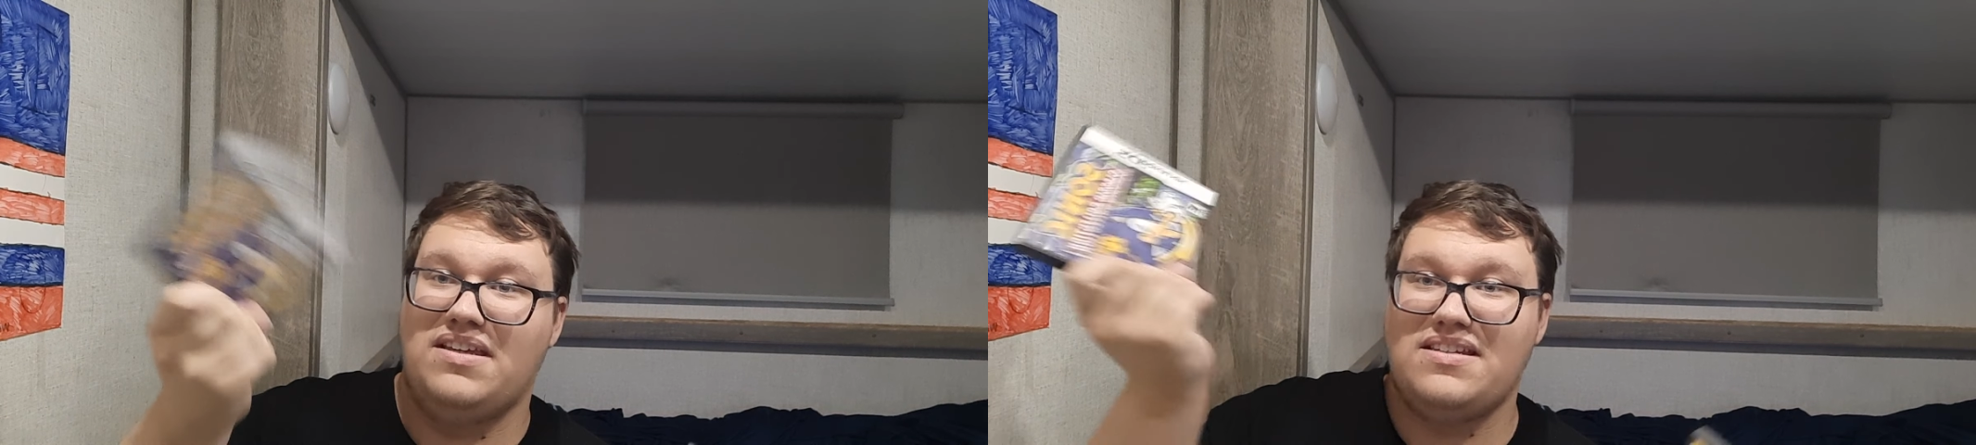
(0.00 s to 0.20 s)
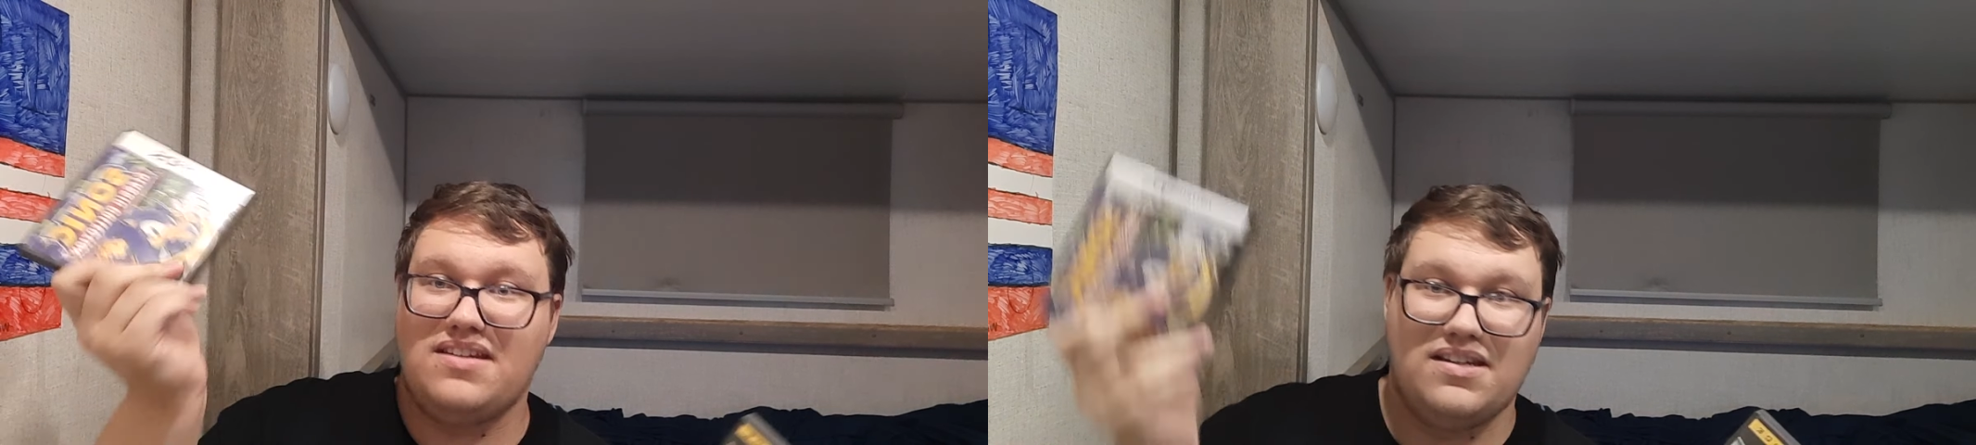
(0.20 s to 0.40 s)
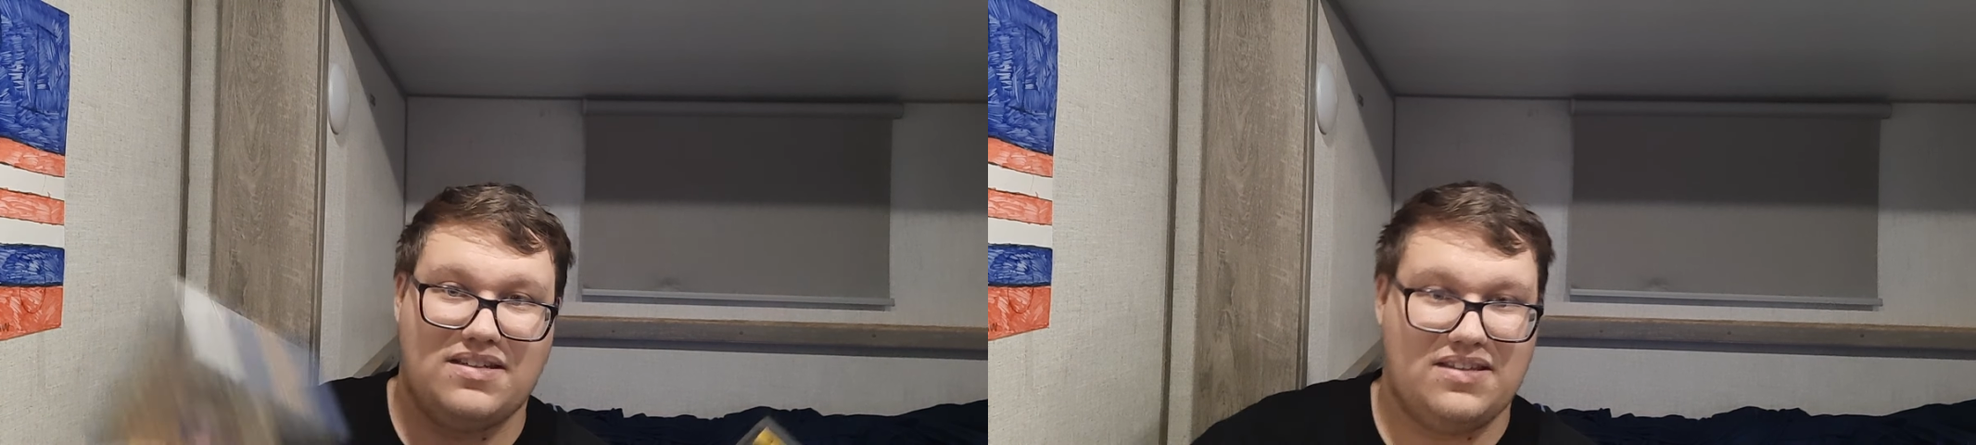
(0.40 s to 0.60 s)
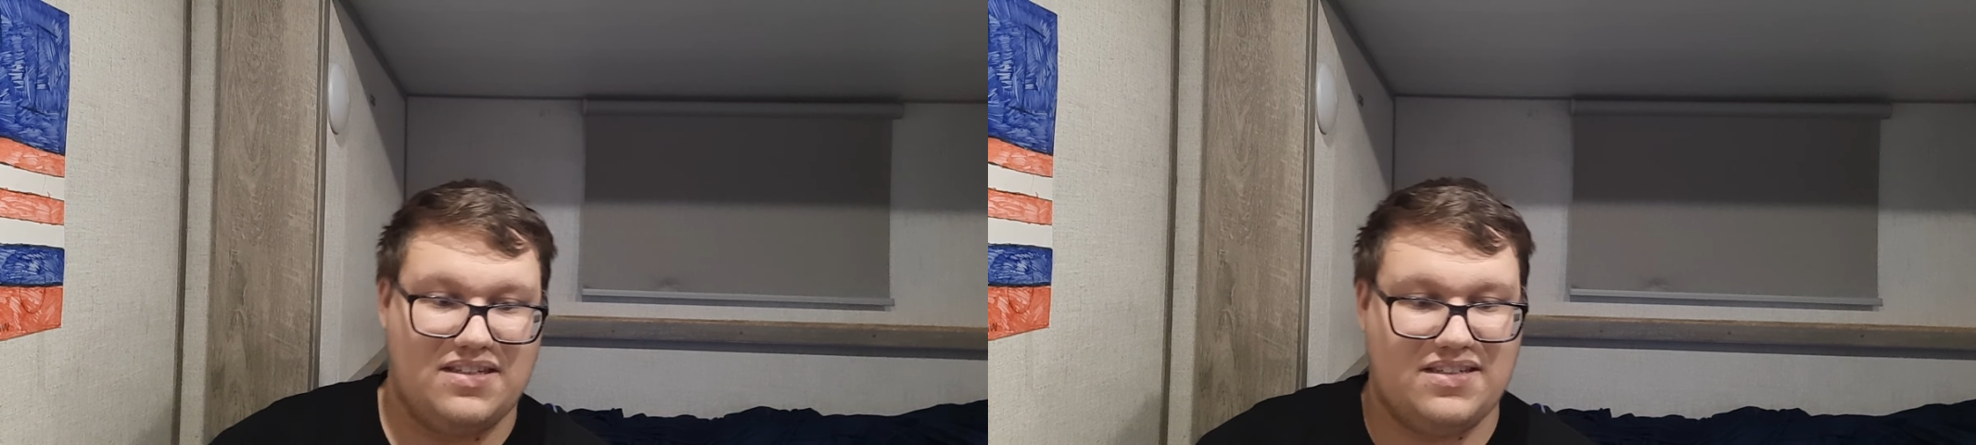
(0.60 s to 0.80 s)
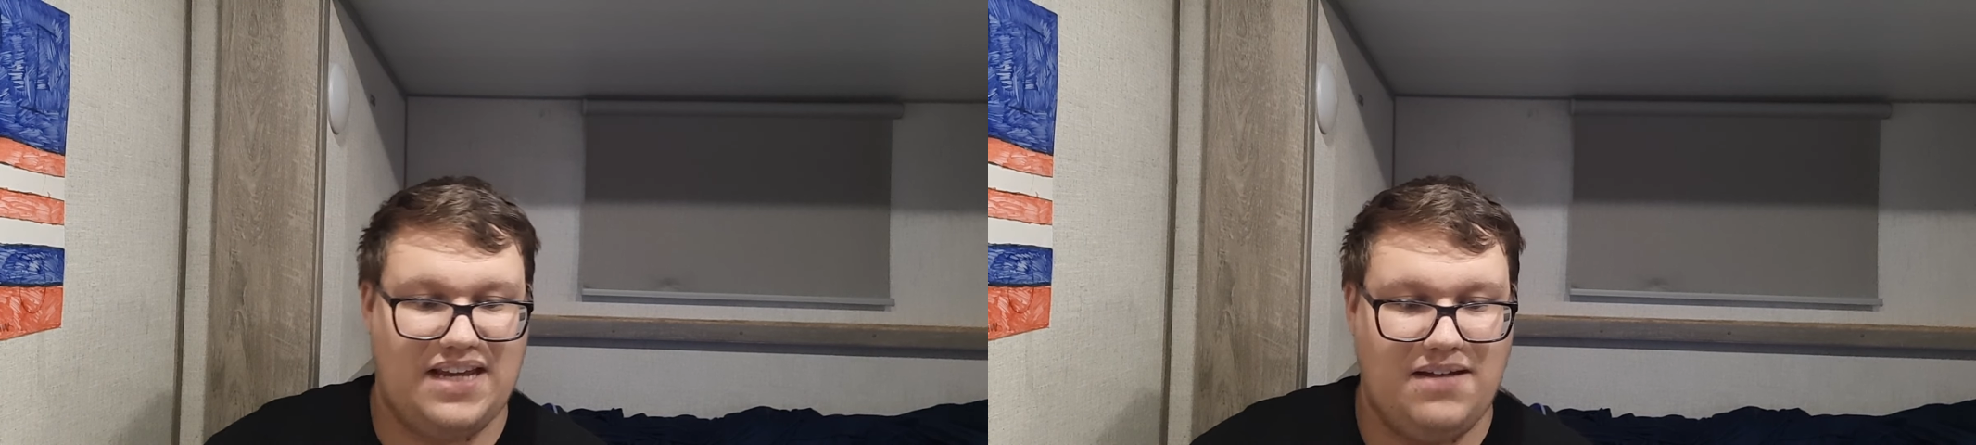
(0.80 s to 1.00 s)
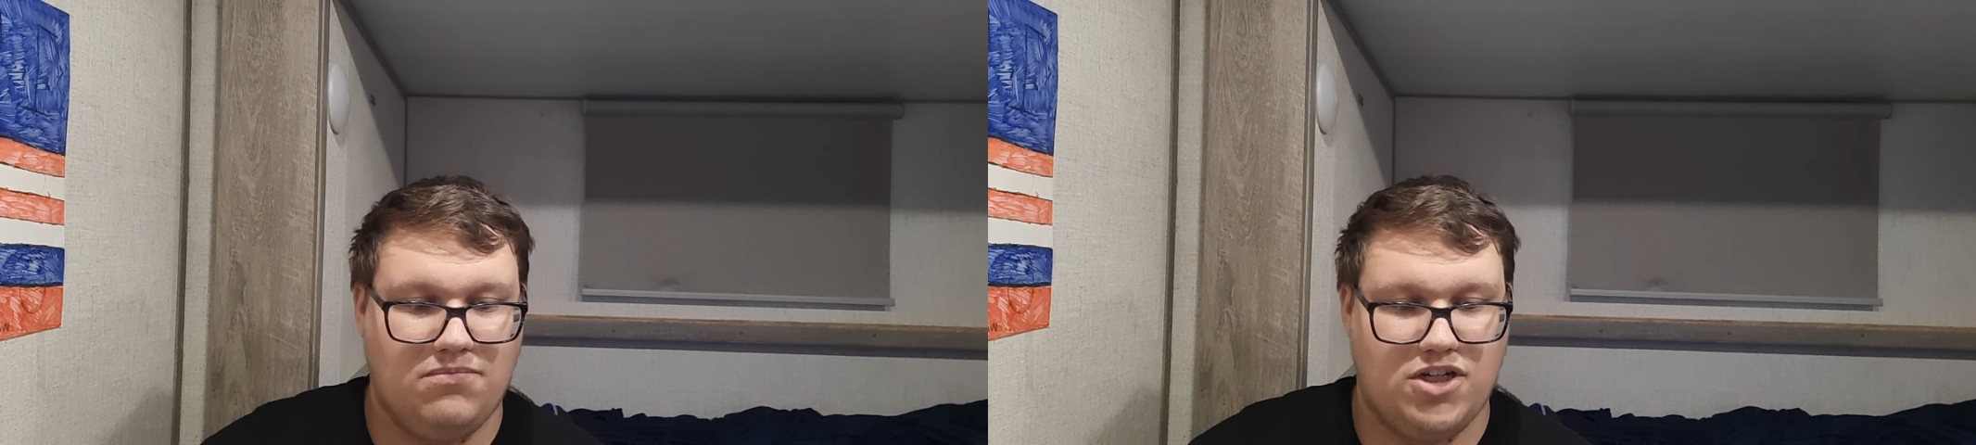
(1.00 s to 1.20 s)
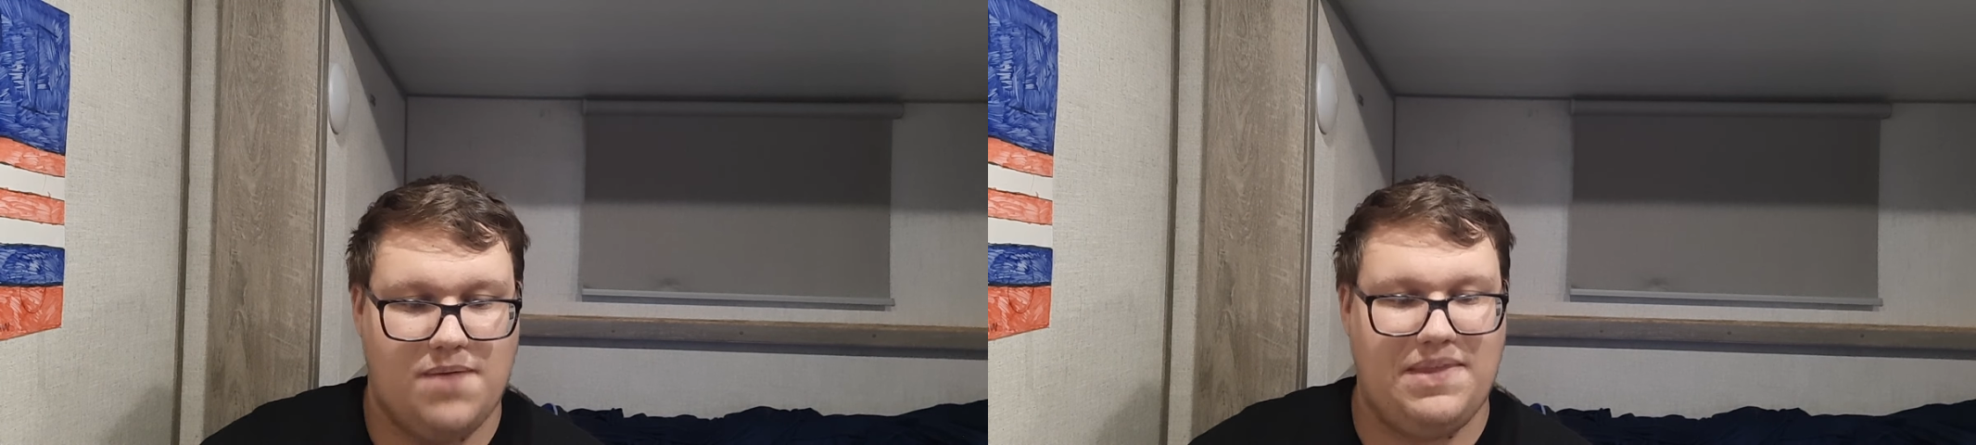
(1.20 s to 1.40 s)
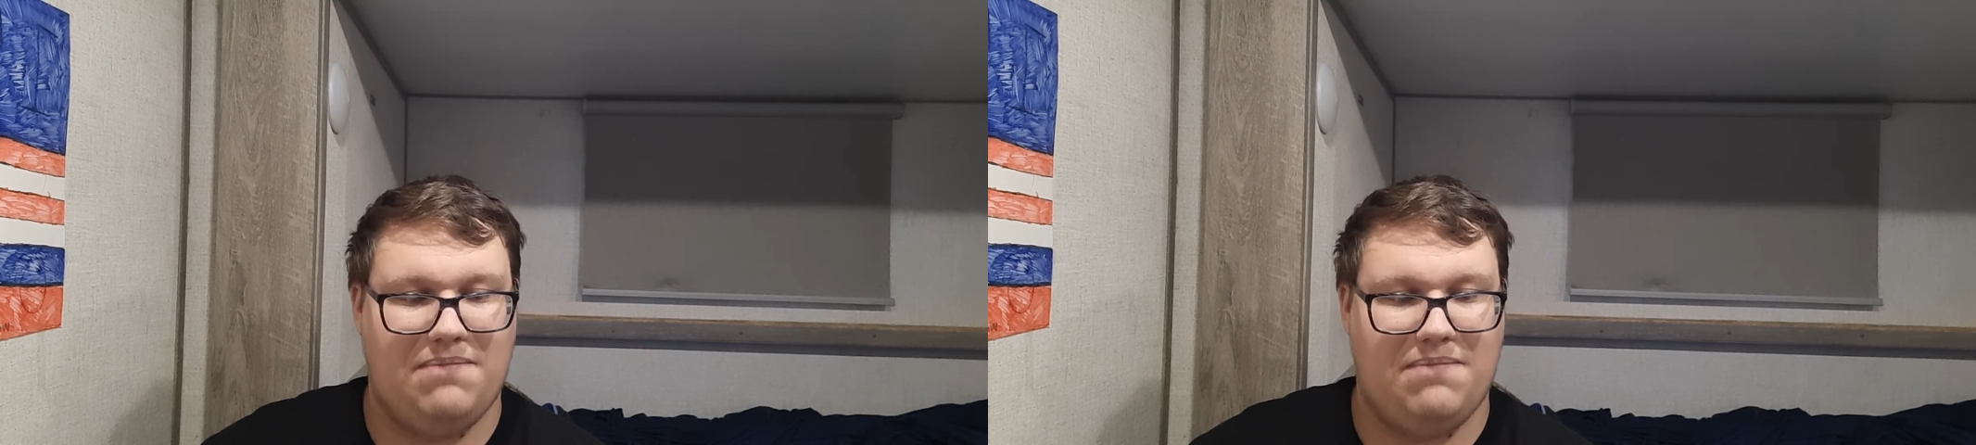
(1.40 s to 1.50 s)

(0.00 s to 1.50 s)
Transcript: this does the same job